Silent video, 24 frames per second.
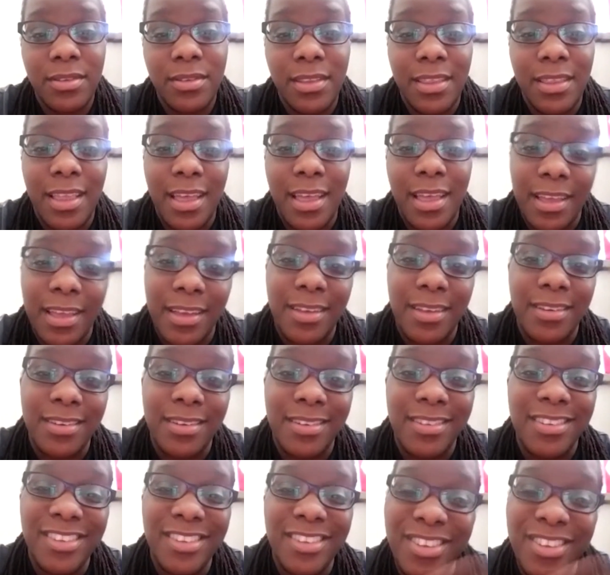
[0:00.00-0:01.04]
Like,
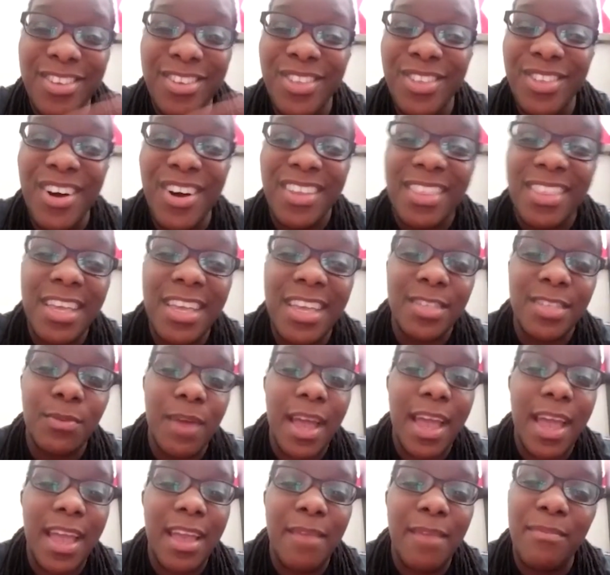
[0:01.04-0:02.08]
you look this
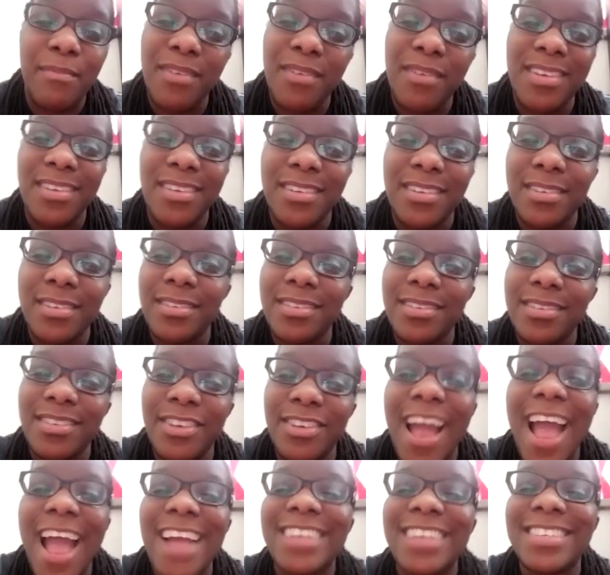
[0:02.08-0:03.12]
way, but you're
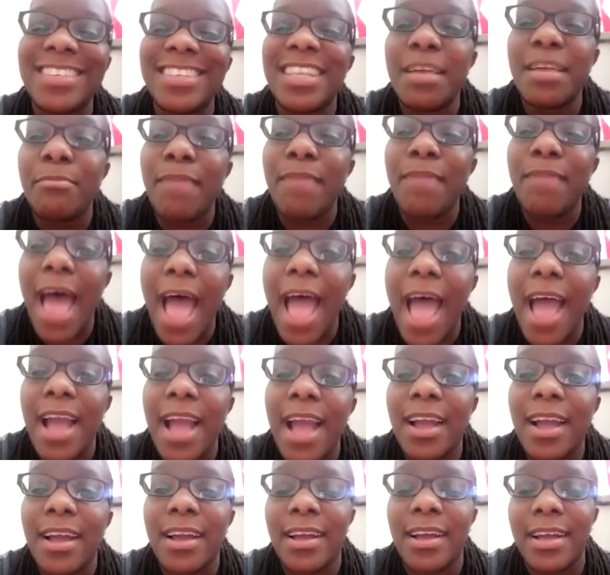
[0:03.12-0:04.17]
actually black,
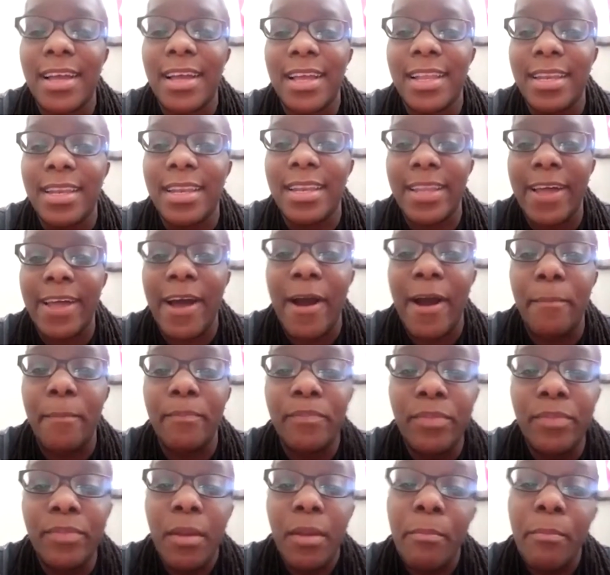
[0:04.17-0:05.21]
and
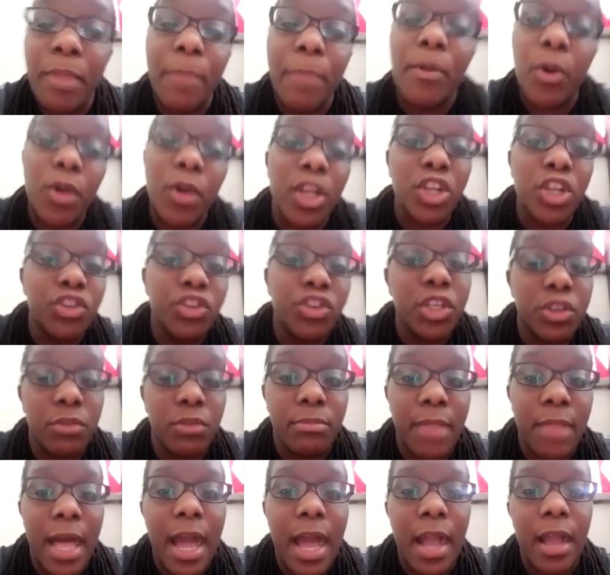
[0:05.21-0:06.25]
people are going to treat you
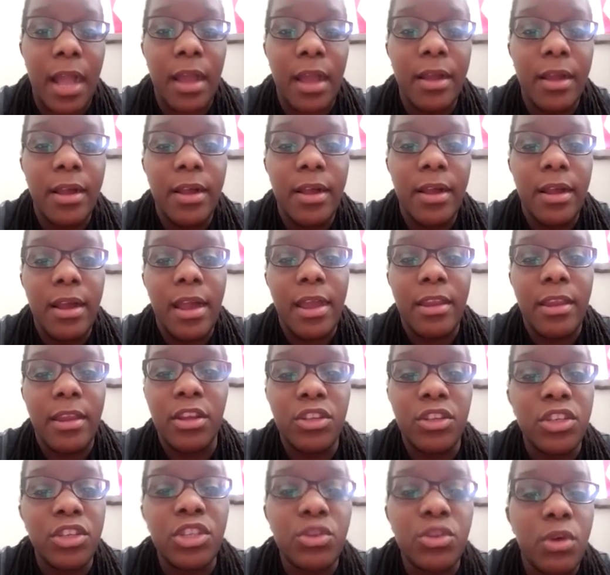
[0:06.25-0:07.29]
black.
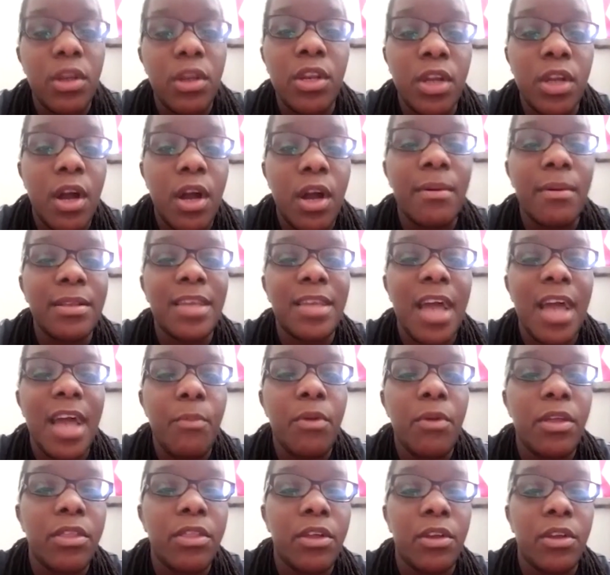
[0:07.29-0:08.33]
There's just going to come a time
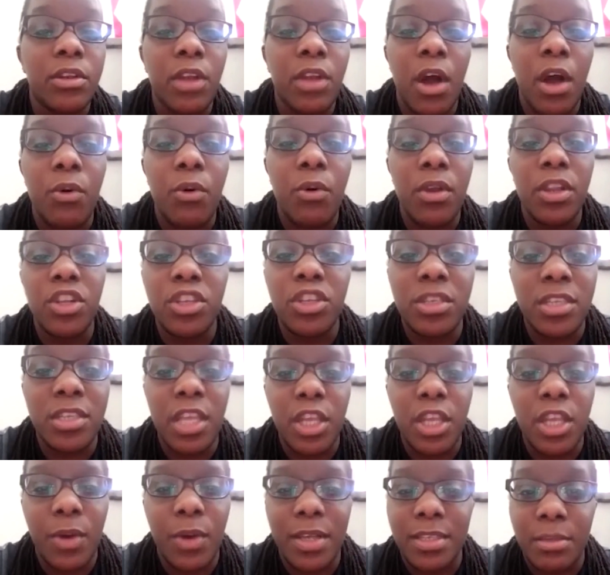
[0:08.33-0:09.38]
where they're not going to see
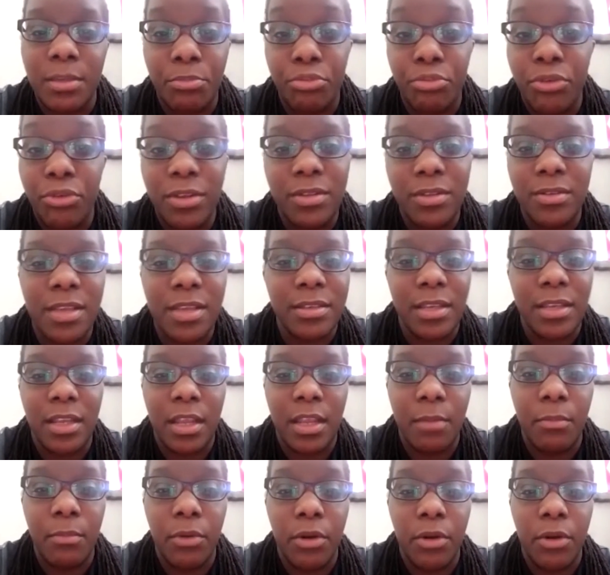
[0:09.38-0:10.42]
you as a princess
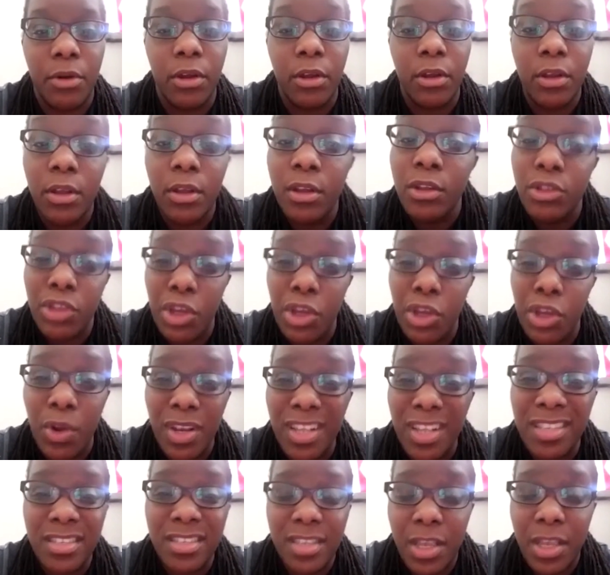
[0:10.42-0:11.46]
anymore. They're going
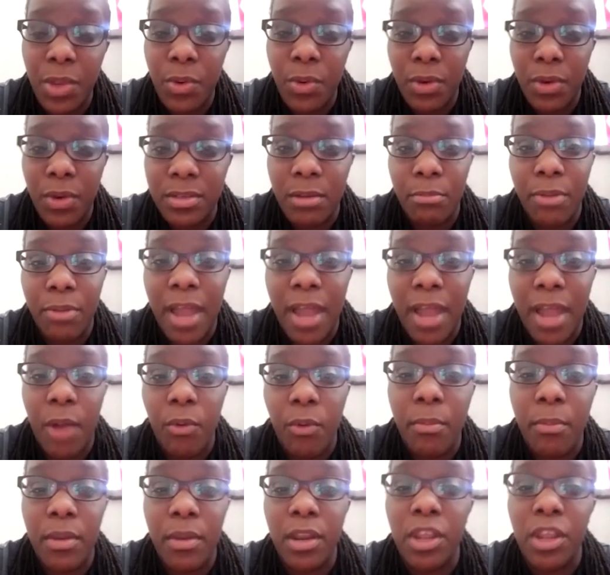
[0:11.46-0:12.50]
to see you as a black
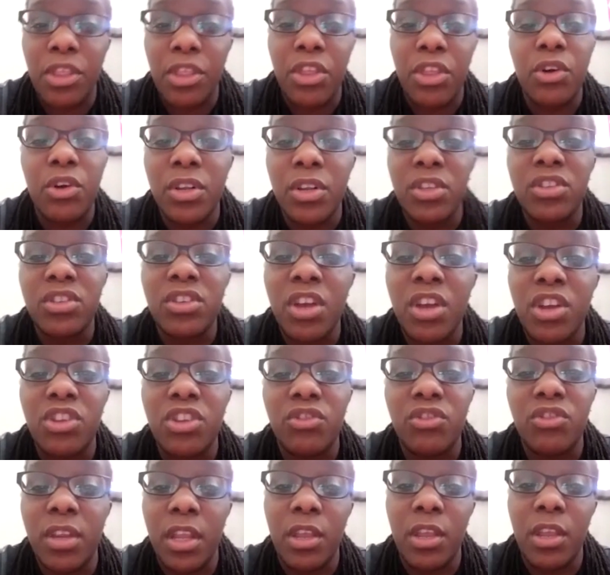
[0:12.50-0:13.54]
woman, and they're going to start
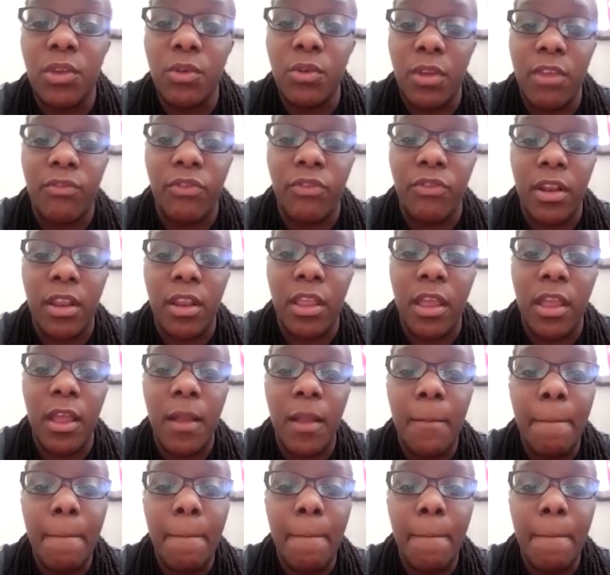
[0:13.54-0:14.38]
treating you differently.